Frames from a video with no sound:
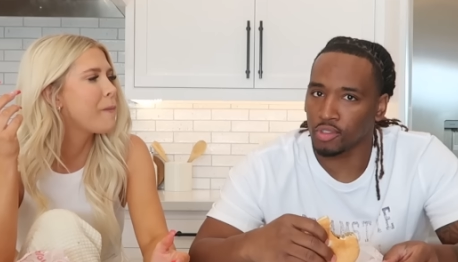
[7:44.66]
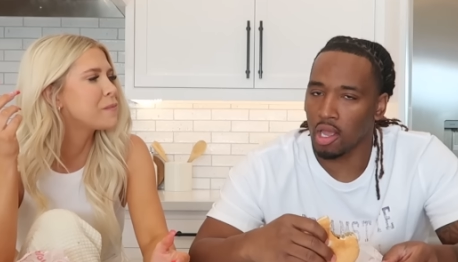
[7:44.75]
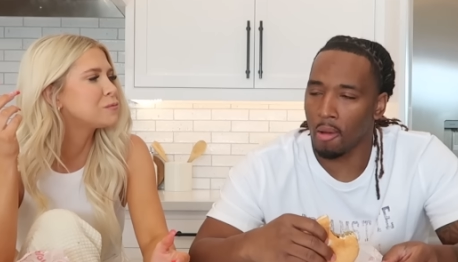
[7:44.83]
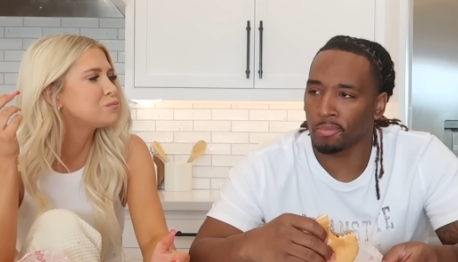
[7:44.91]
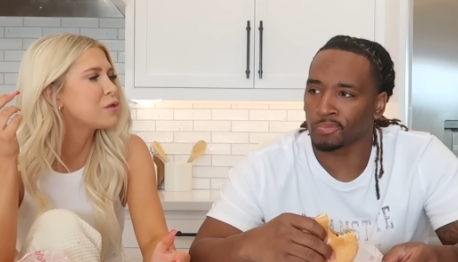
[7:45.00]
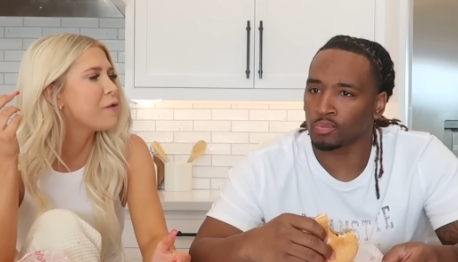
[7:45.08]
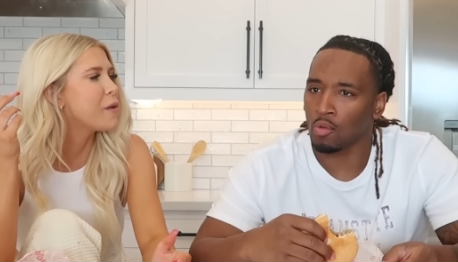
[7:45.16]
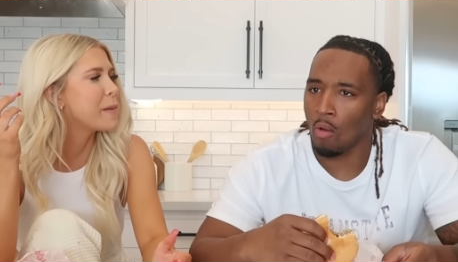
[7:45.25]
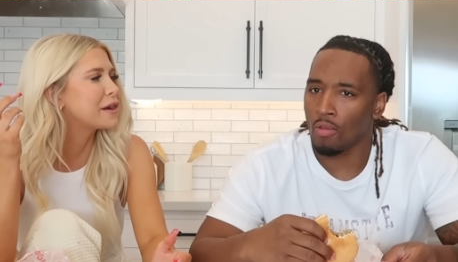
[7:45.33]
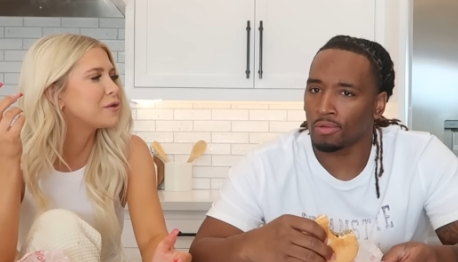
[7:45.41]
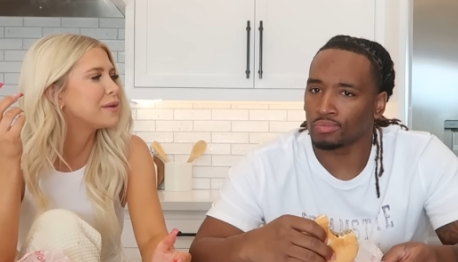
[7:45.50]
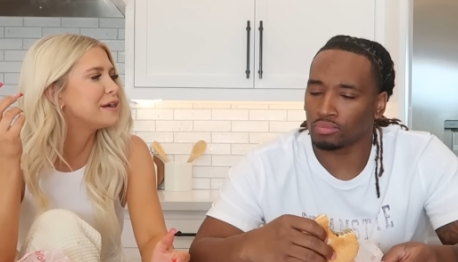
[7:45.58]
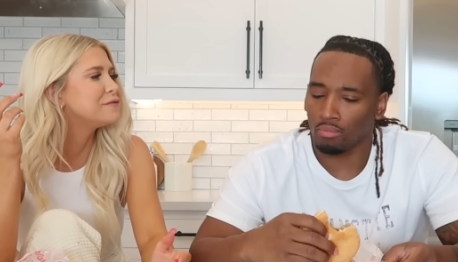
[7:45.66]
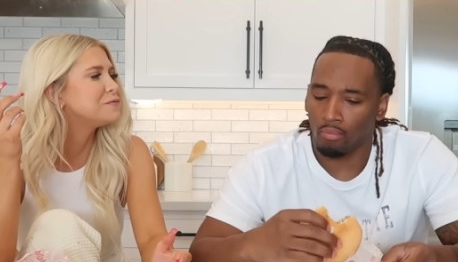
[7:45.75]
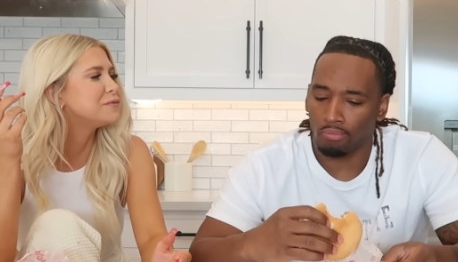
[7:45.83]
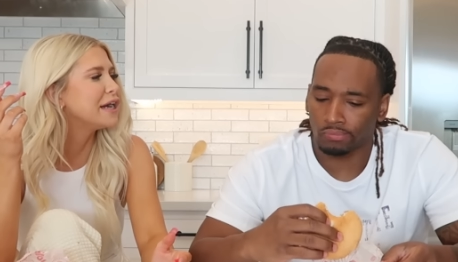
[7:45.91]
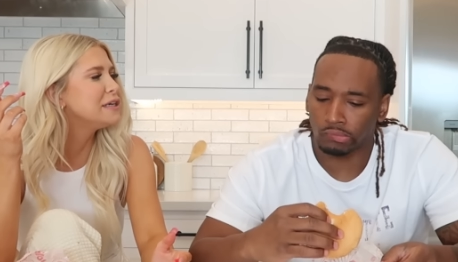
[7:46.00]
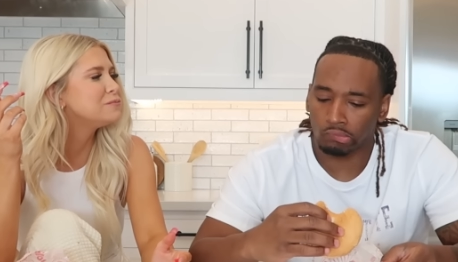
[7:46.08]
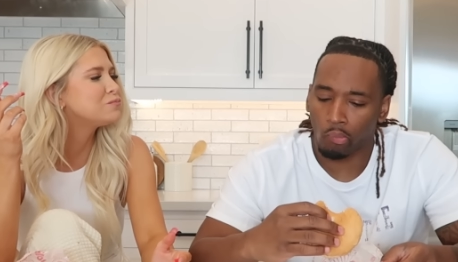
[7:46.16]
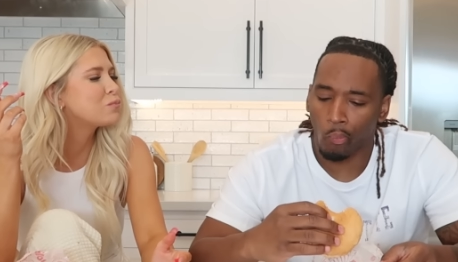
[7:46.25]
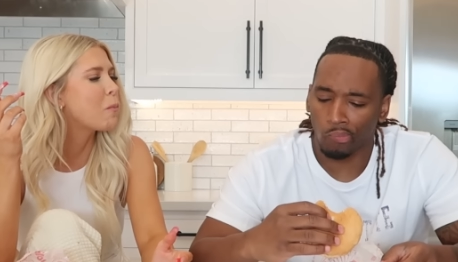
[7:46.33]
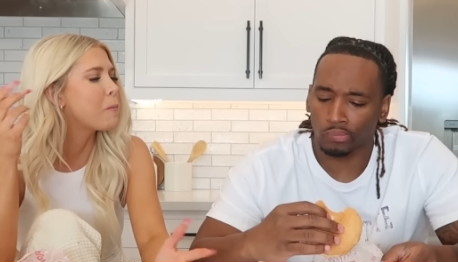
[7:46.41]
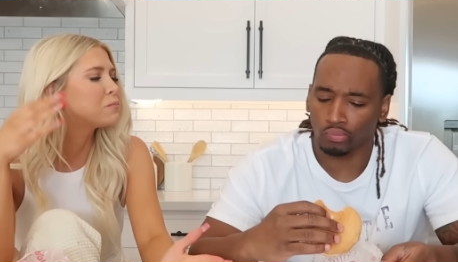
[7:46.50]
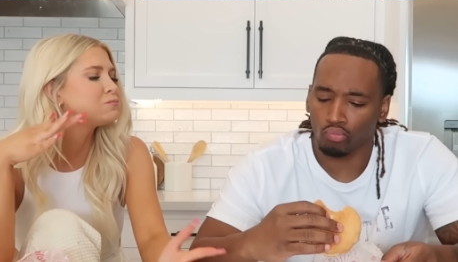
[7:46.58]
Speaker 1: Yeah. In the microwave, right?
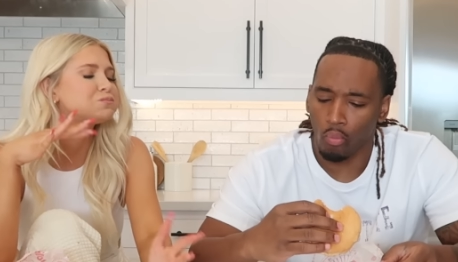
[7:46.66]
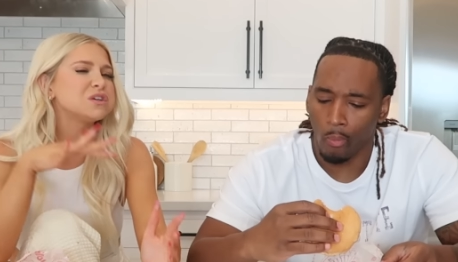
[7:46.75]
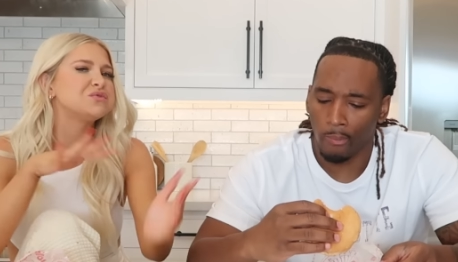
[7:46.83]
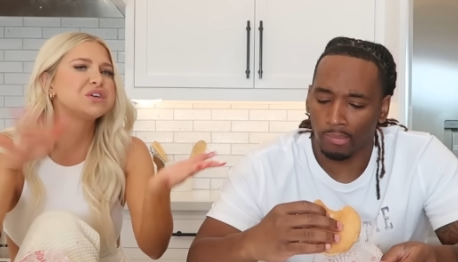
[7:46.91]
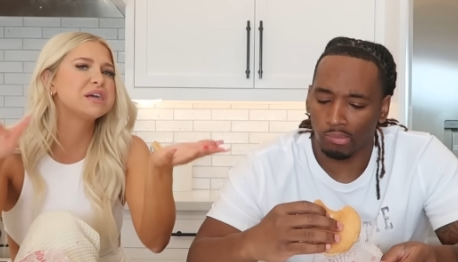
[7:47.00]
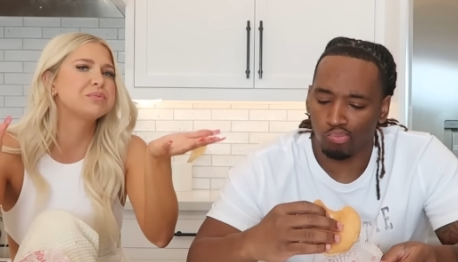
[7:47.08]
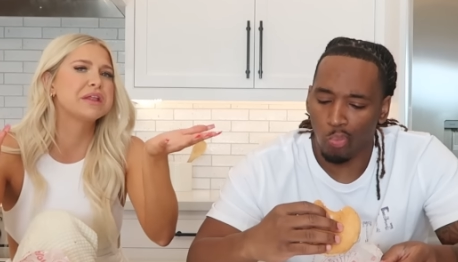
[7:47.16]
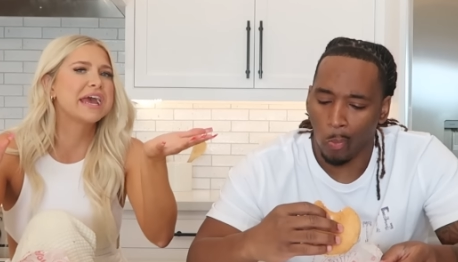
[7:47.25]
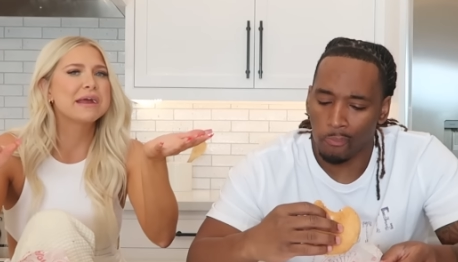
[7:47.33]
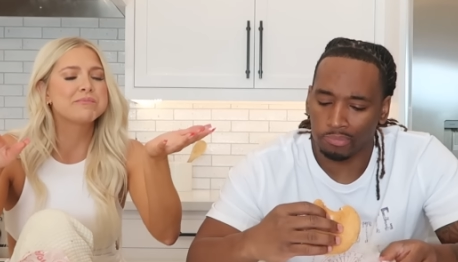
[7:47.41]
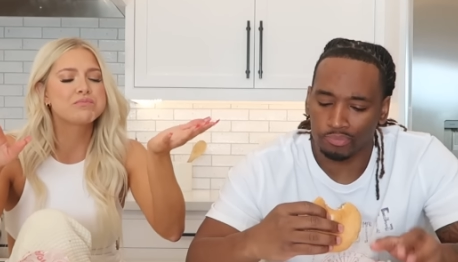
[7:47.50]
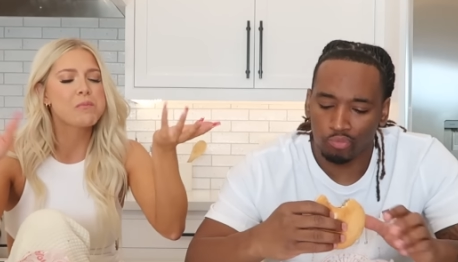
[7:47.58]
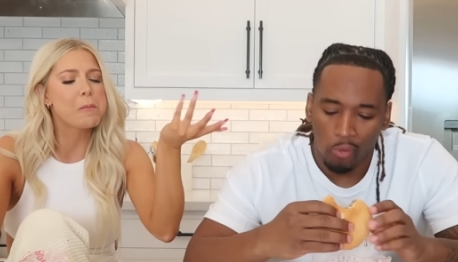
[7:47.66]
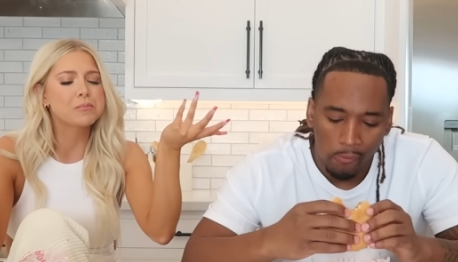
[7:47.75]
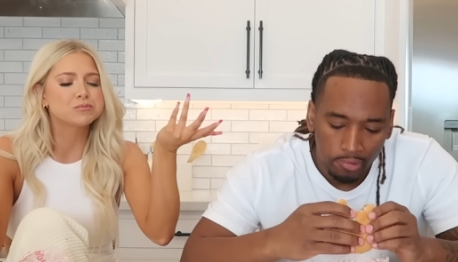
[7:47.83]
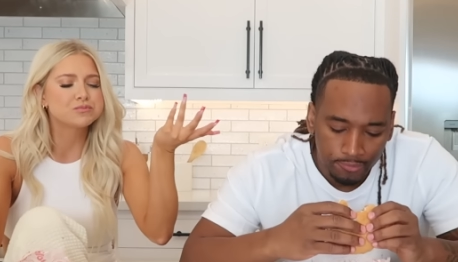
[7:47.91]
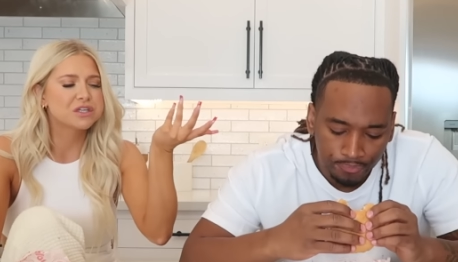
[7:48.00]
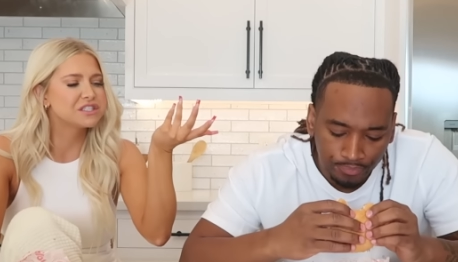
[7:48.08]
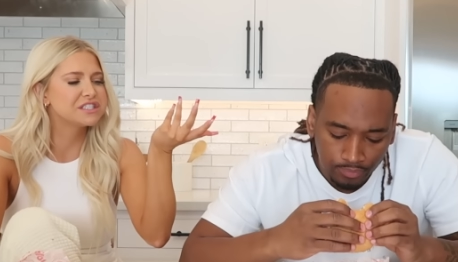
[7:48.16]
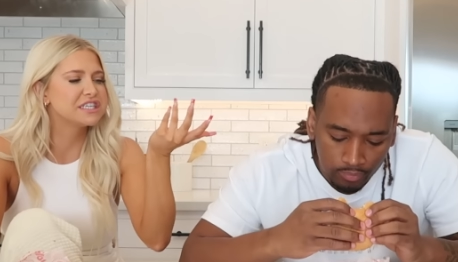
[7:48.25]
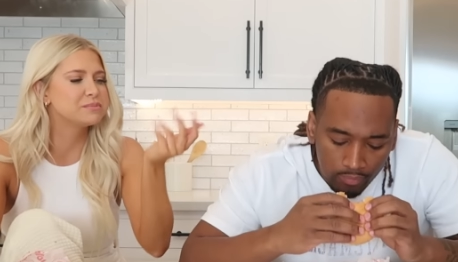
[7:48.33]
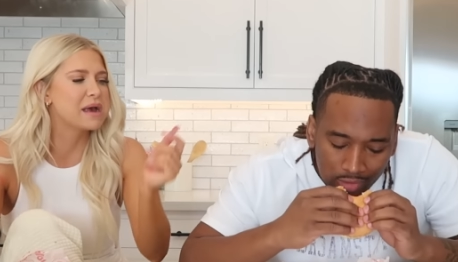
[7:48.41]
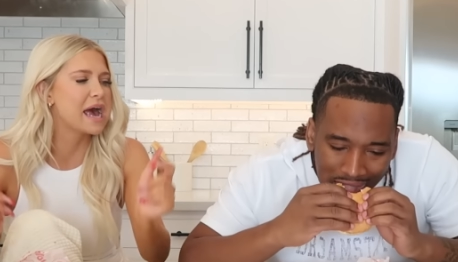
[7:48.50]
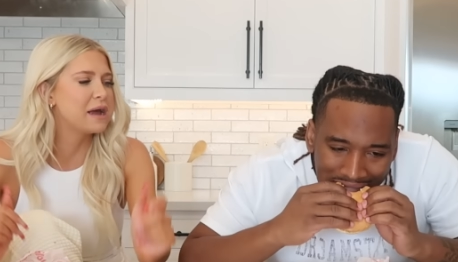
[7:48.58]
It's really plain. Doesn't
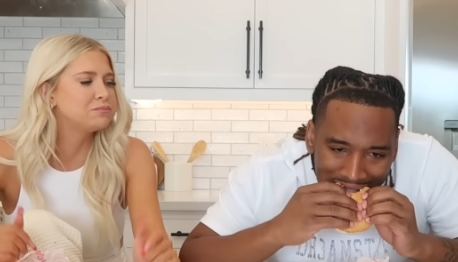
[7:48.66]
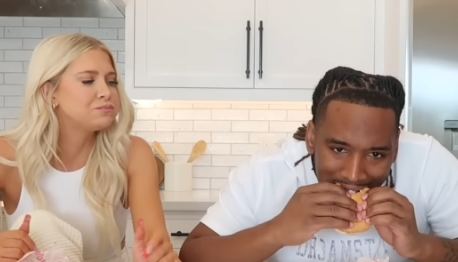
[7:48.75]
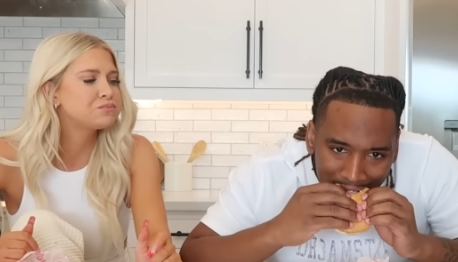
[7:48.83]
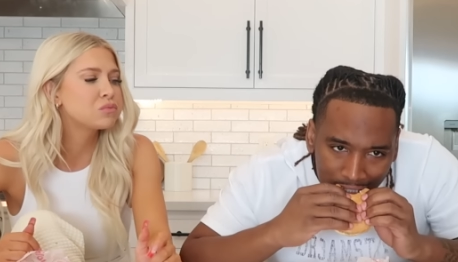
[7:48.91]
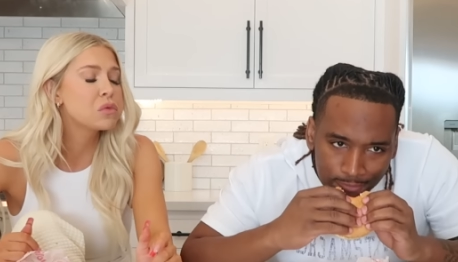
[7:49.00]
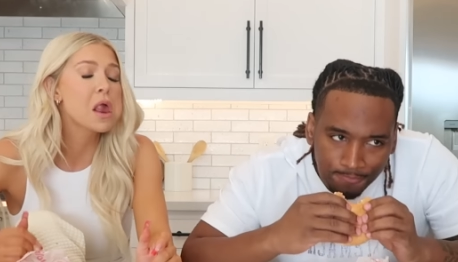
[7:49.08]
taste bad.